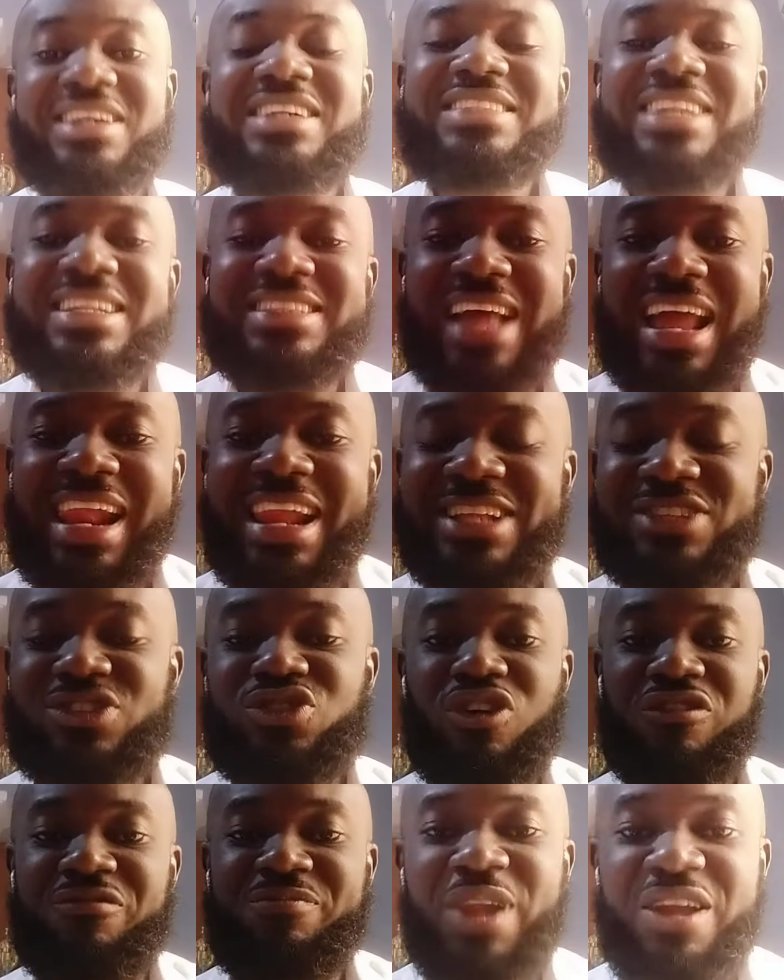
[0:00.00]
the
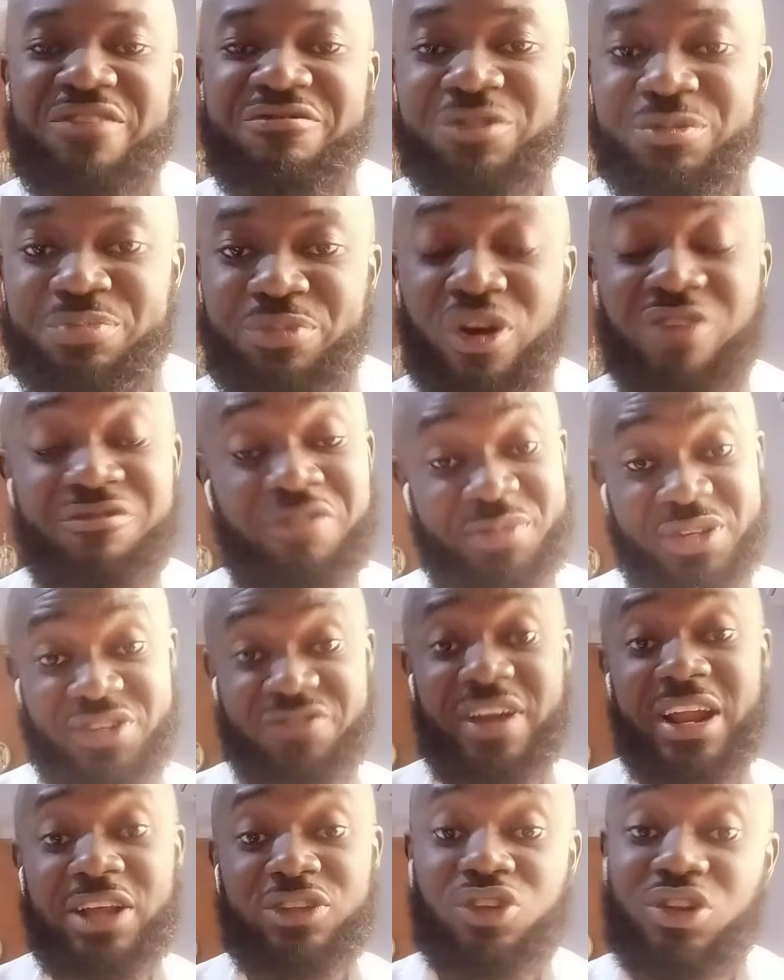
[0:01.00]
talent of playing football from his
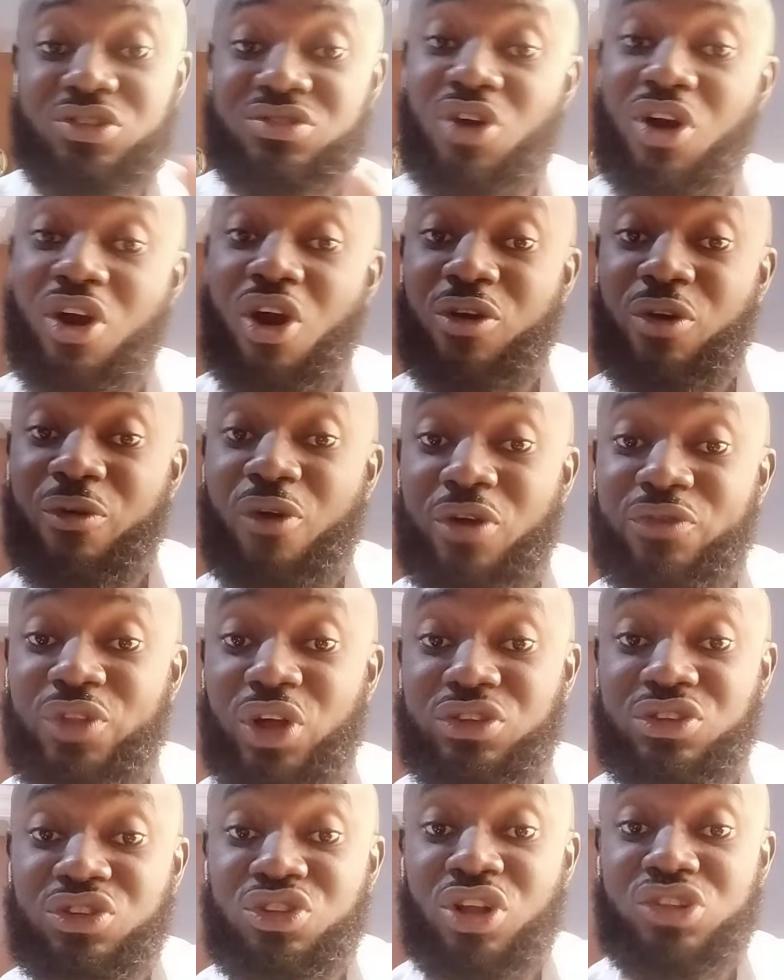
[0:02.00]
father. Not
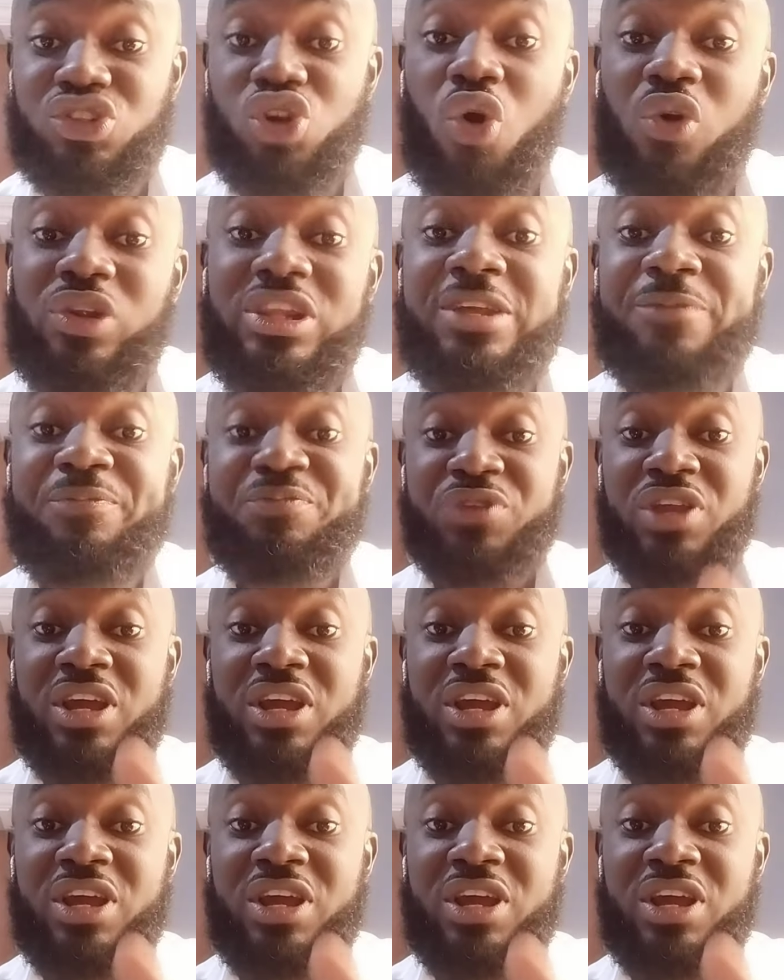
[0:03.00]
only